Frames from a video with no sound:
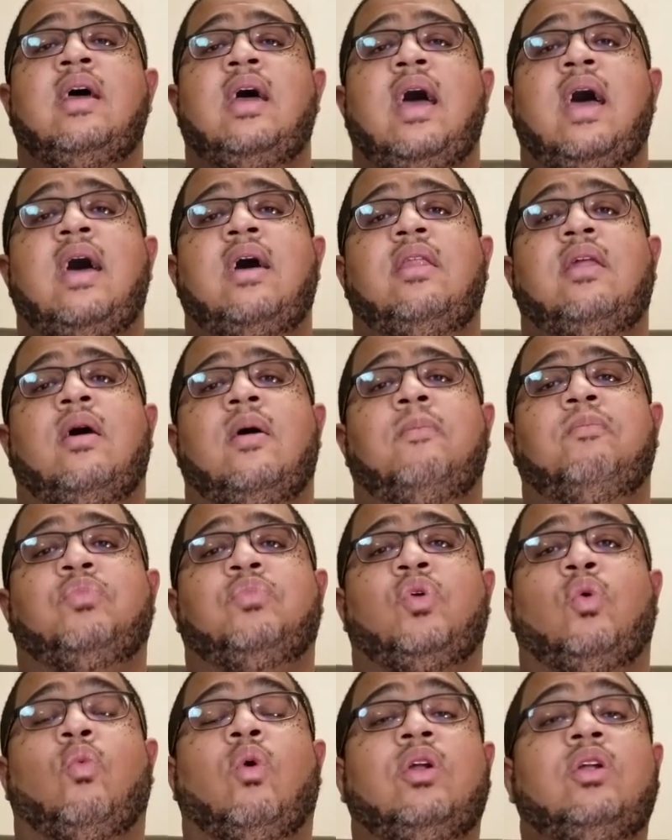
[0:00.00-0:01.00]
And
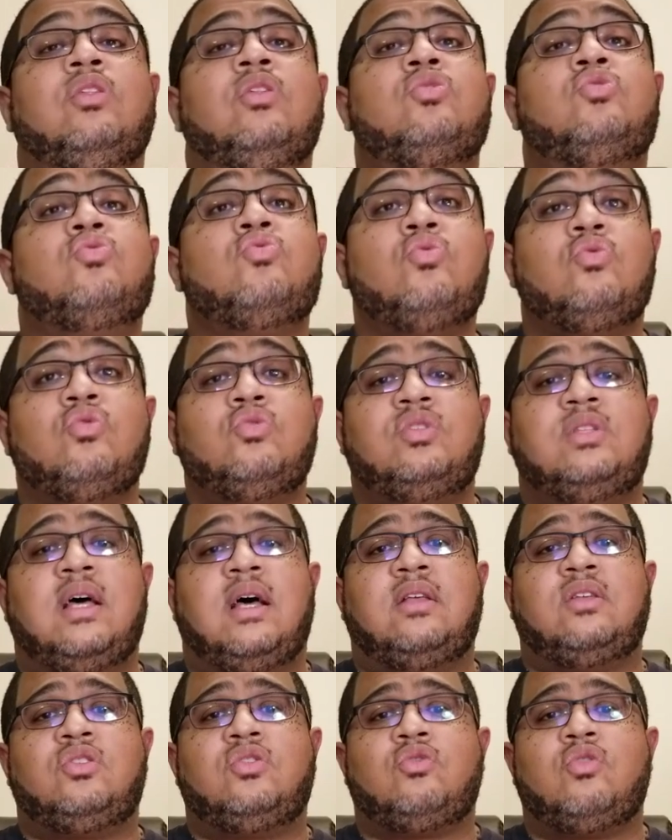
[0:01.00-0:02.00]
one of the tools
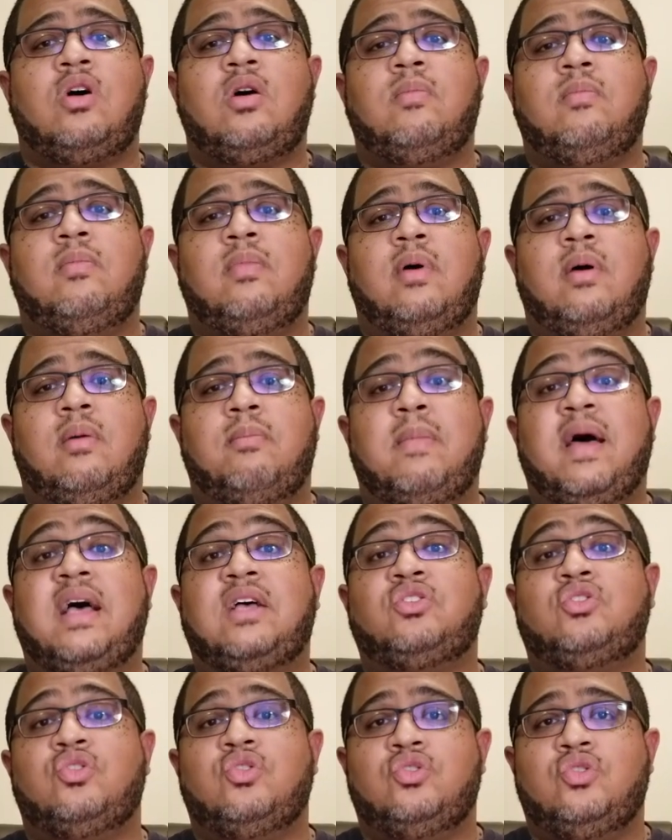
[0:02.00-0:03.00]
that Scrum
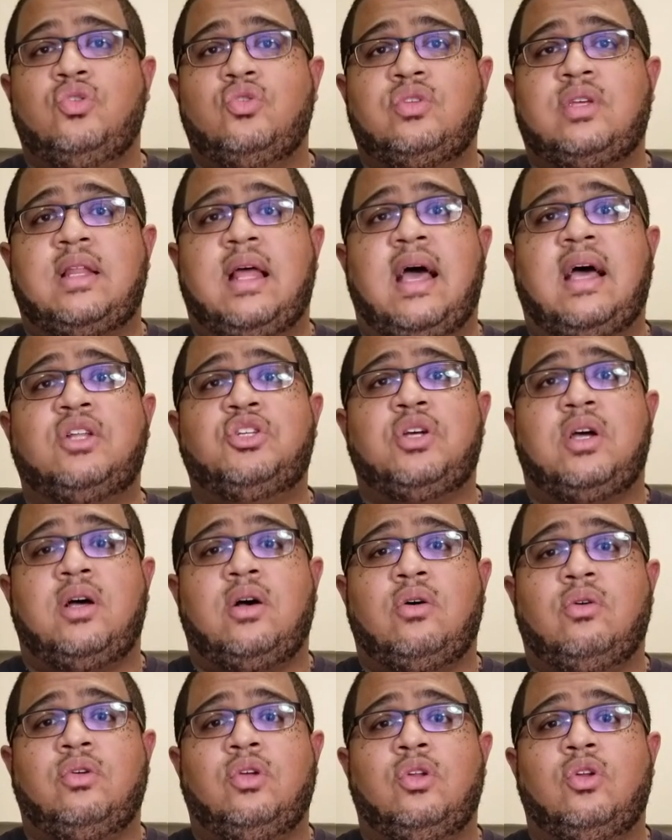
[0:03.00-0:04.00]
Masters use and
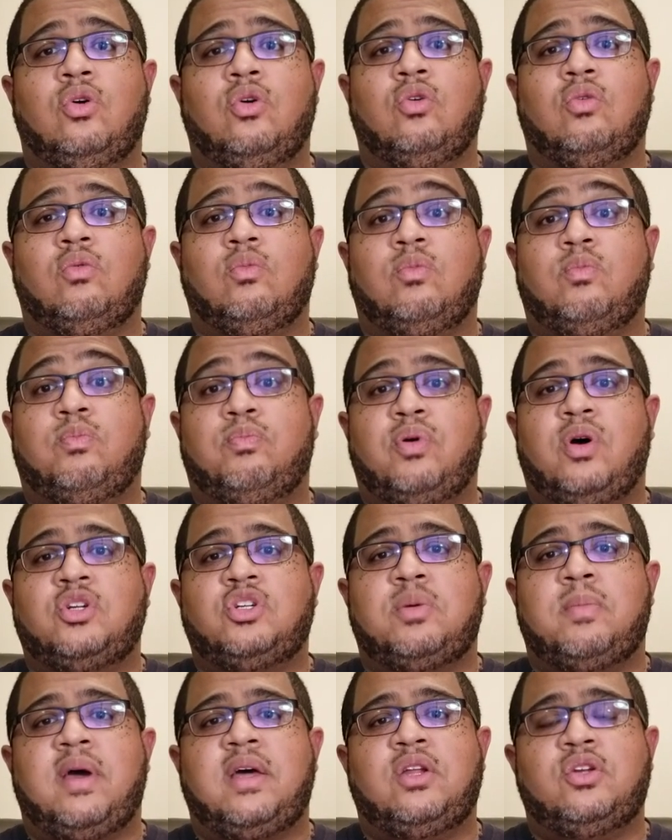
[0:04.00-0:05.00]
Agile, you know,
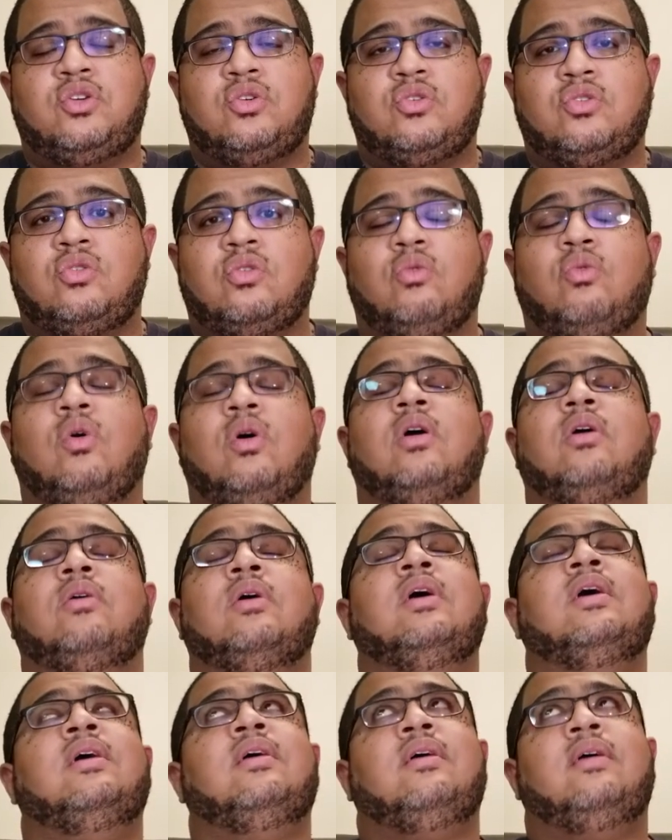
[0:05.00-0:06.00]
project managers, well,
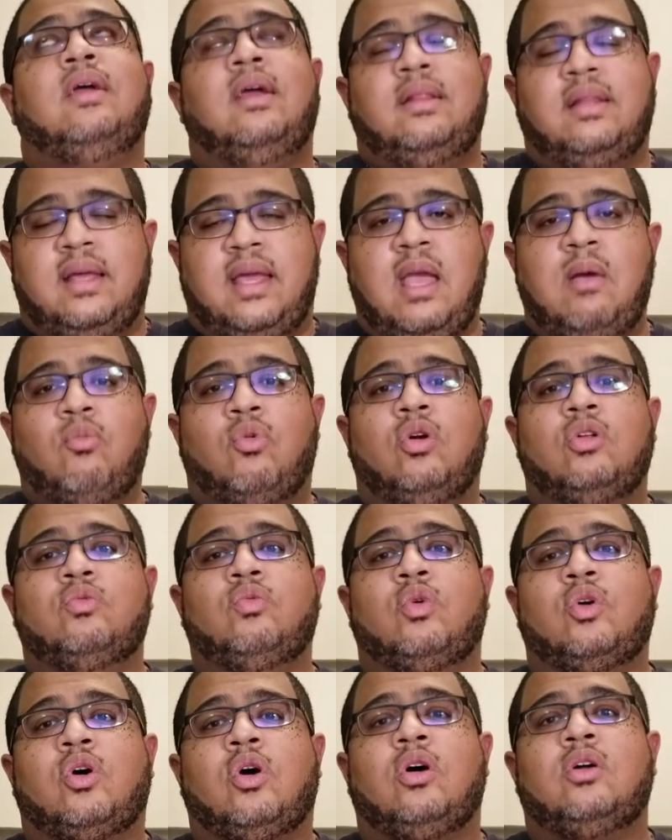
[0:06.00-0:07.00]
in the game world,
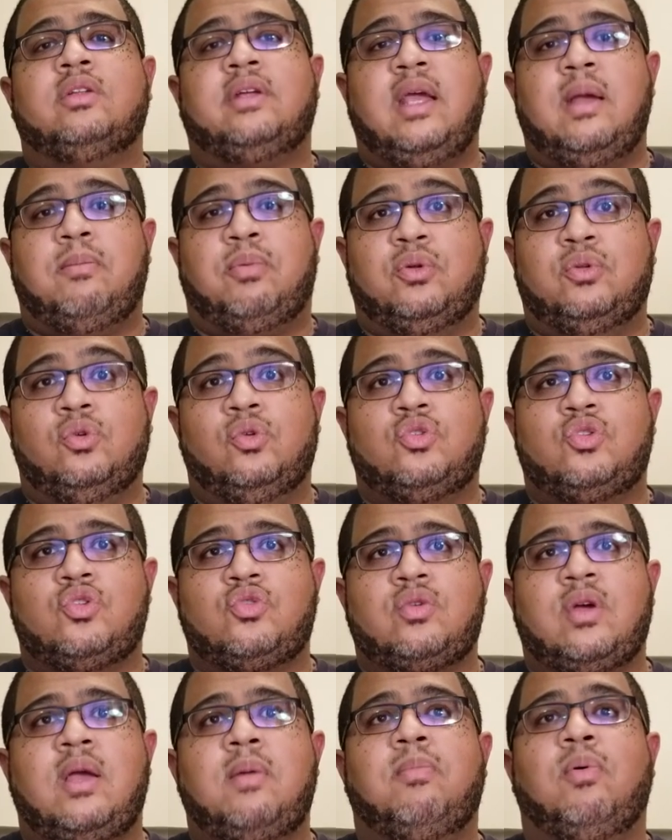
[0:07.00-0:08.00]
we're called game
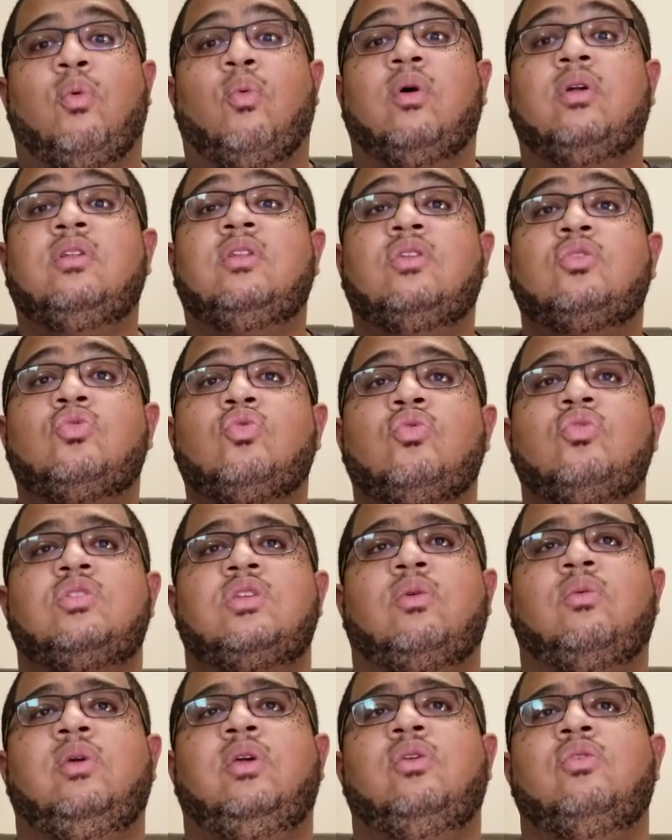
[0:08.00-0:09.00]
producers, right? But one of the tools
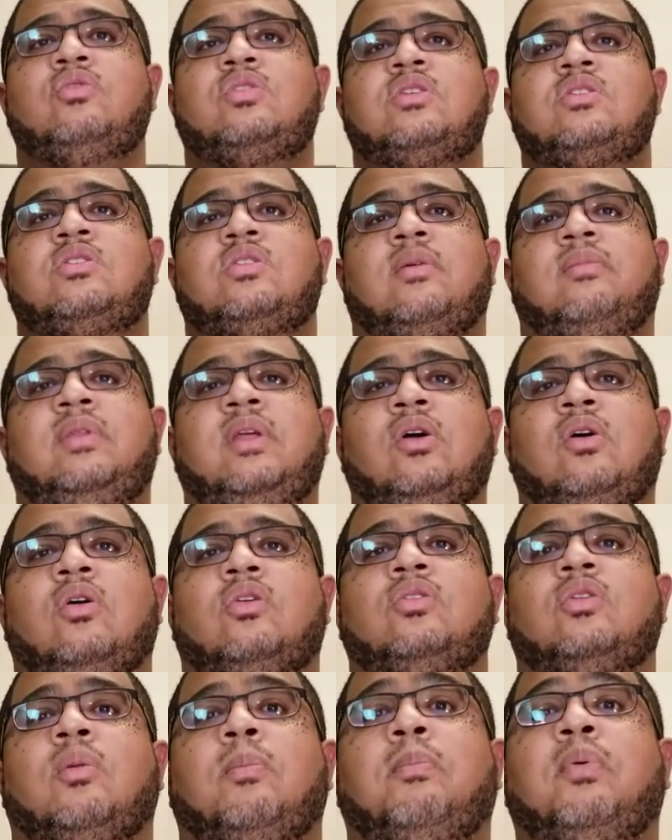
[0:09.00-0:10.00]
that we use is something
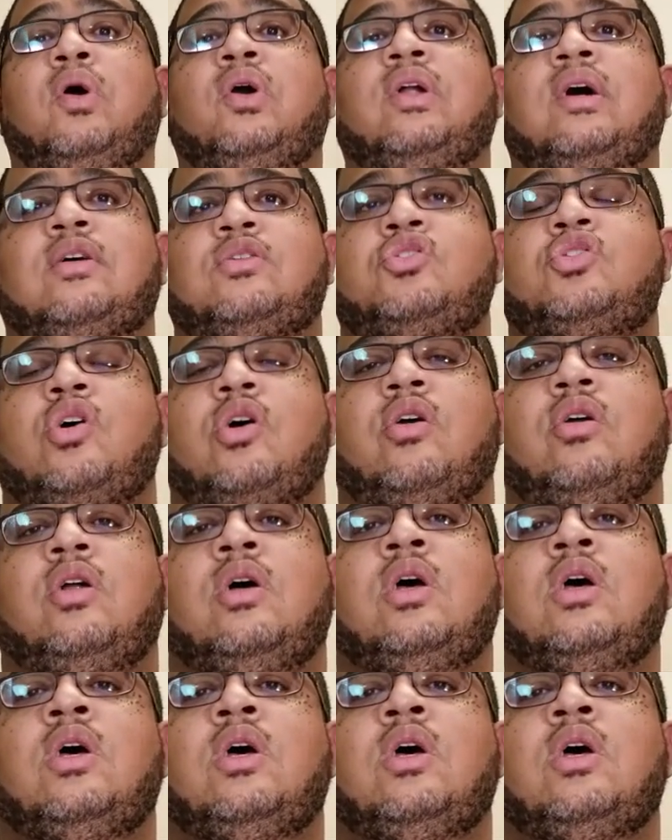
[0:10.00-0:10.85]
called a burnout chart.